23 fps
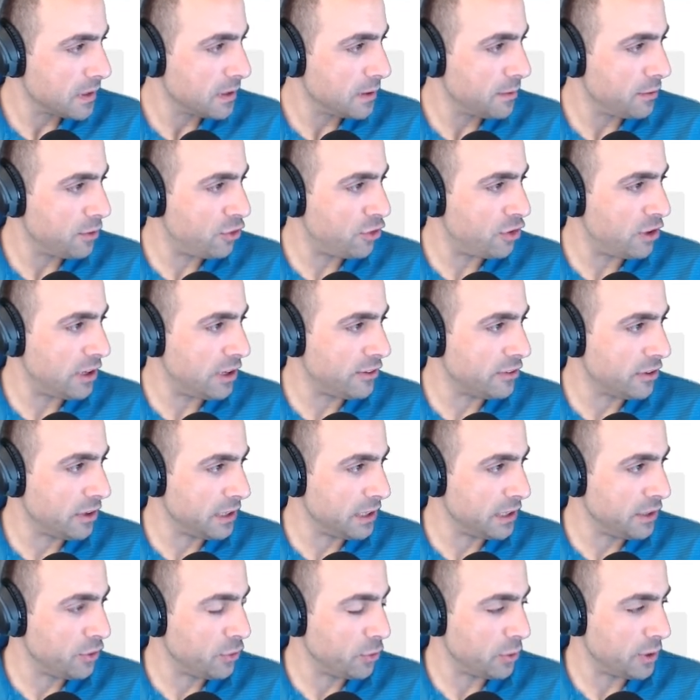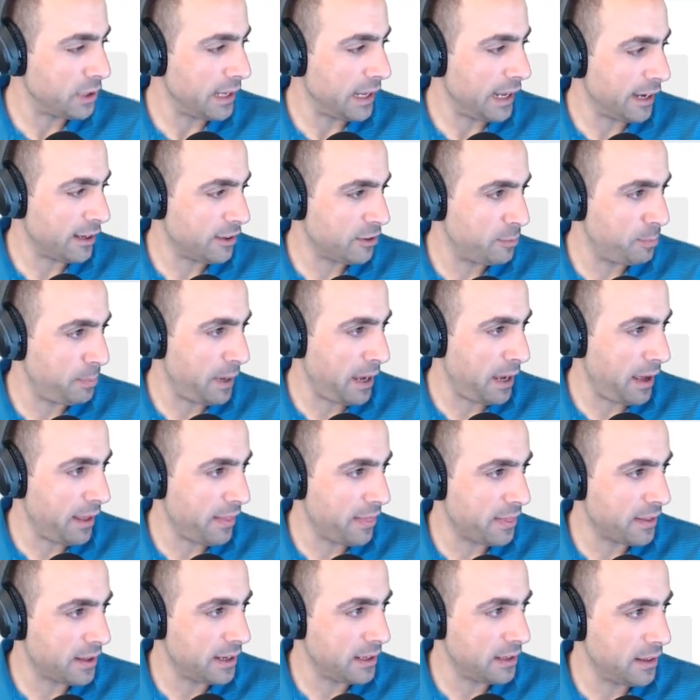JSON into an
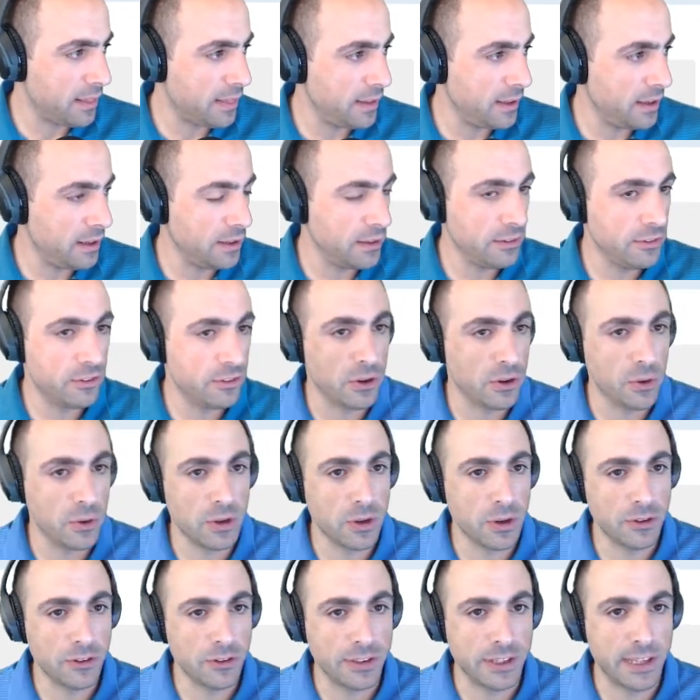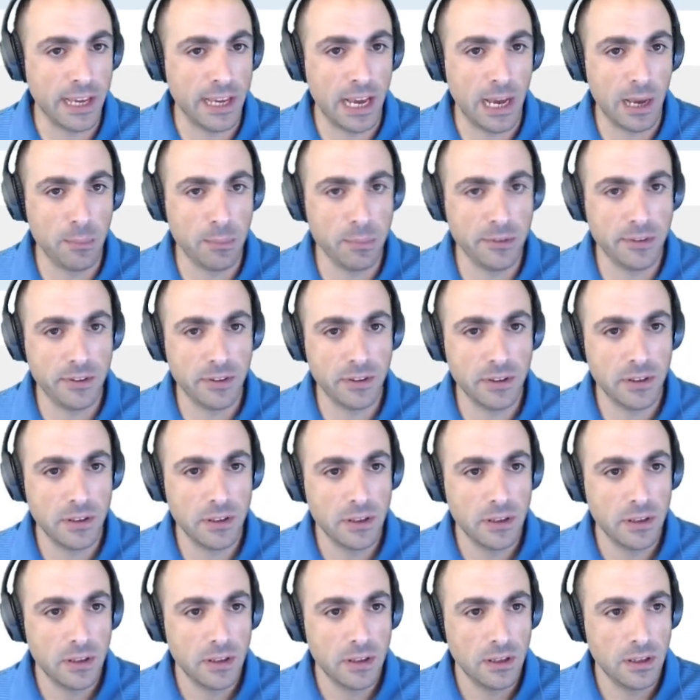XPath kind of thing. So there is Gabs.
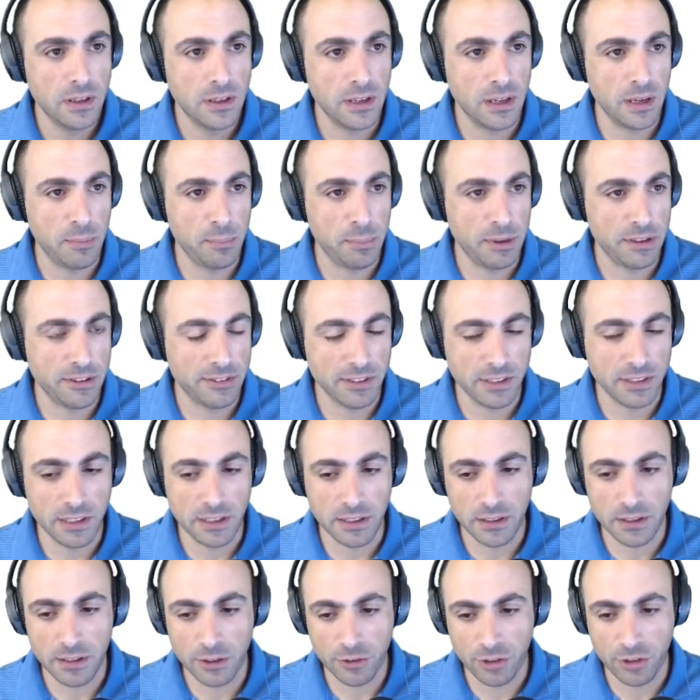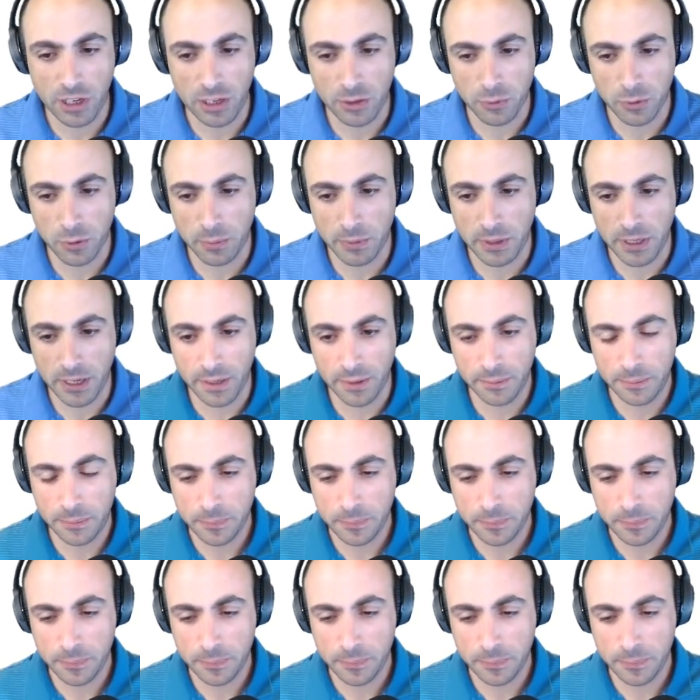I'm passing it in the chat room now.